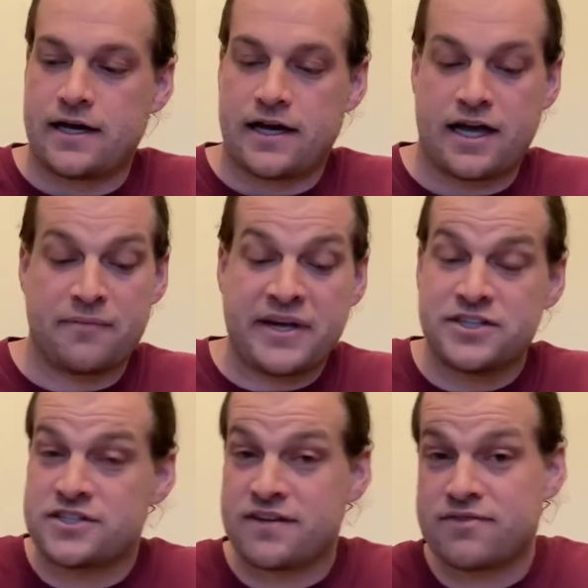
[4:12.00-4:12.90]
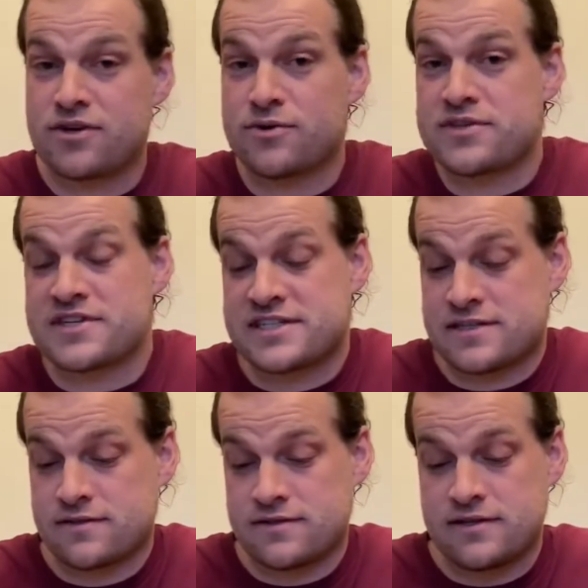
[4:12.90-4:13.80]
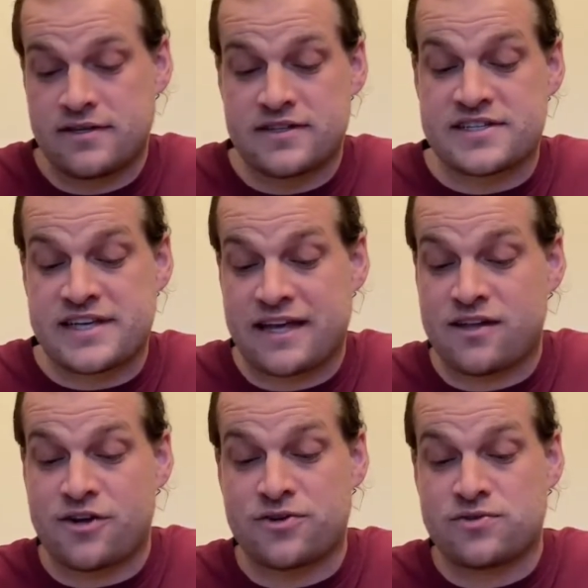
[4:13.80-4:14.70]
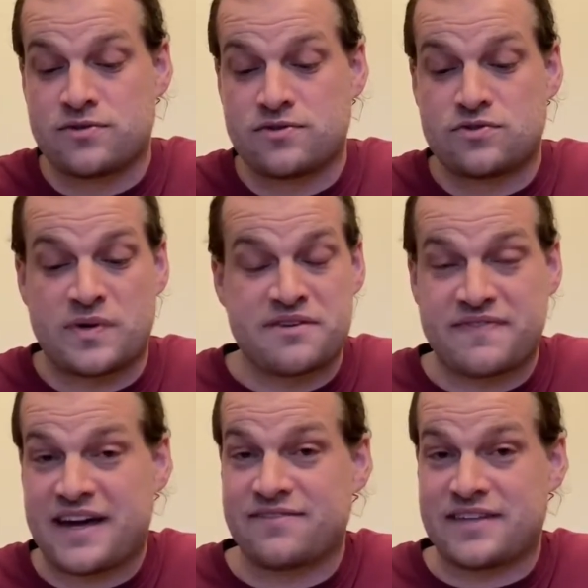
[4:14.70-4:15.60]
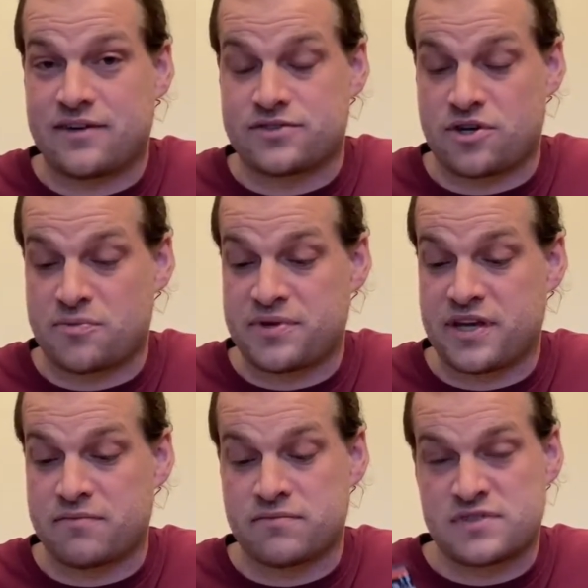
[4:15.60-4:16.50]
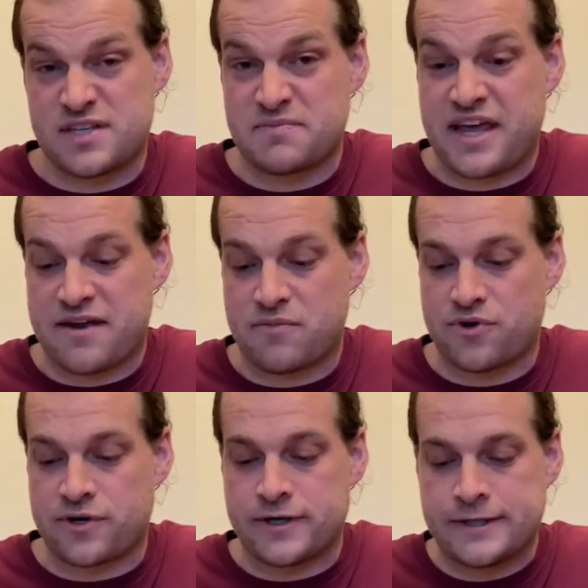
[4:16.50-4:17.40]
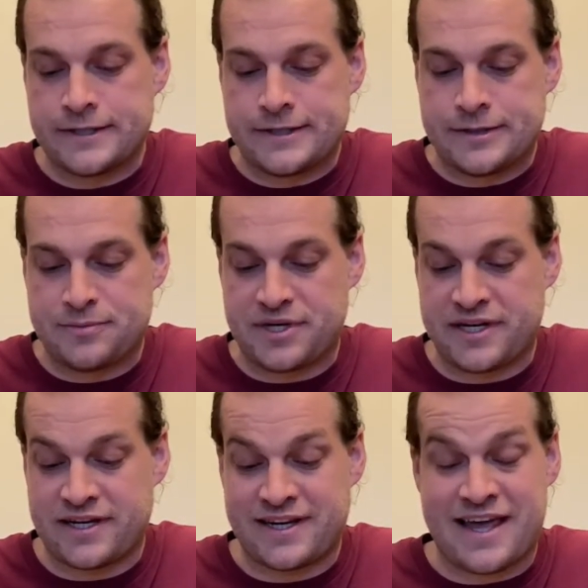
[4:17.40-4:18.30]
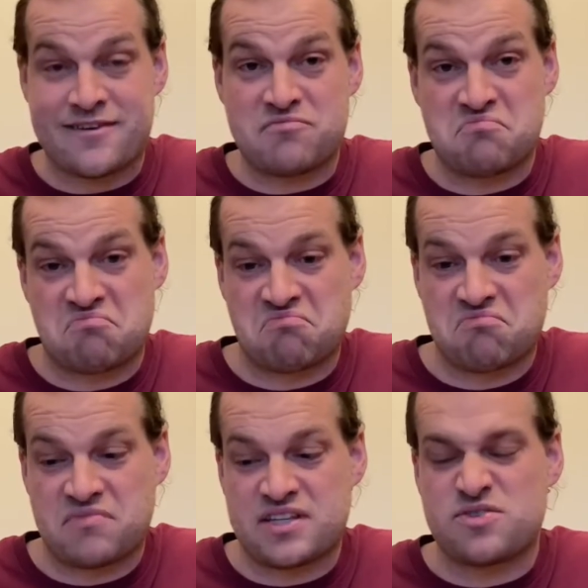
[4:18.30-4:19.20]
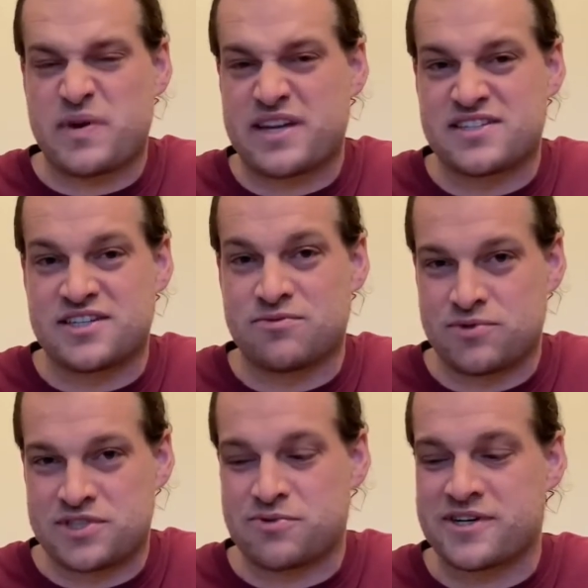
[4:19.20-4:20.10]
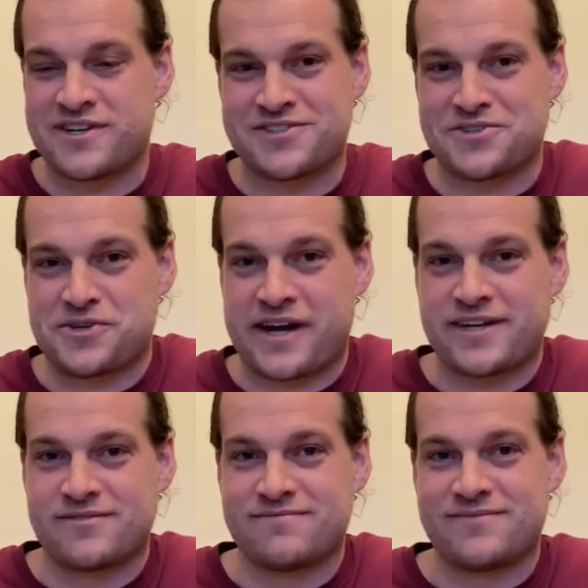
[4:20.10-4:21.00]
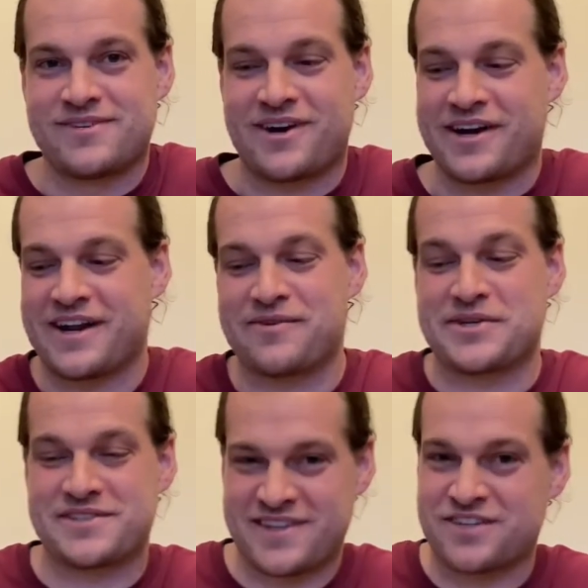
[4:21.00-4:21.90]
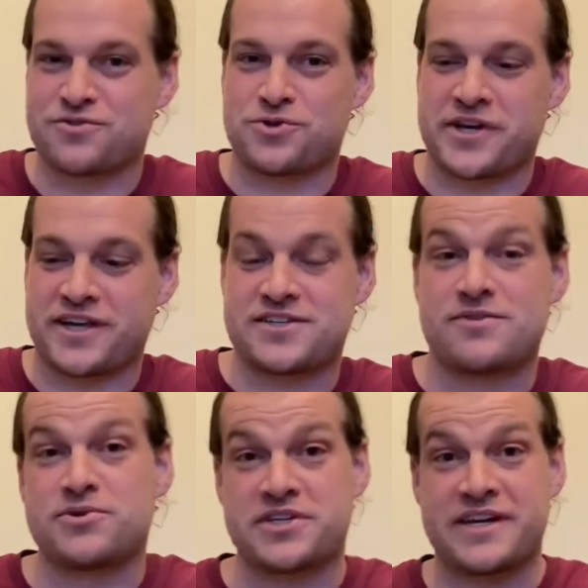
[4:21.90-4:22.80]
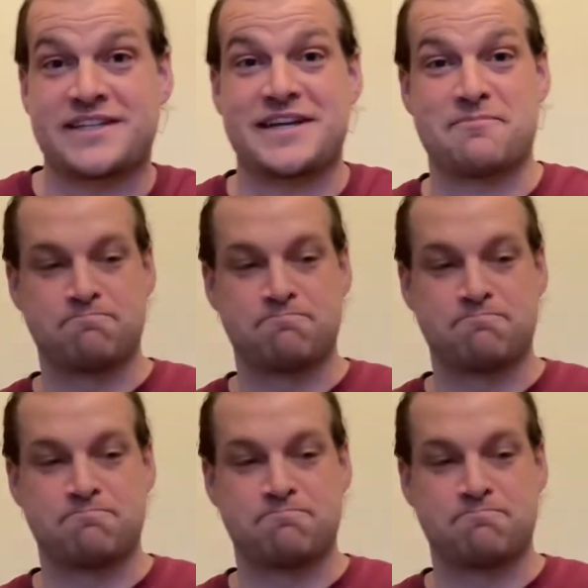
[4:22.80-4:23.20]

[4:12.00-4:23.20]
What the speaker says: I might just have to go with the Scale Auto 25,000 RPM slim can motor. But again, let's wait and see. We'll see what it does on track. All right, anyways, thanks for joining us. See you next time.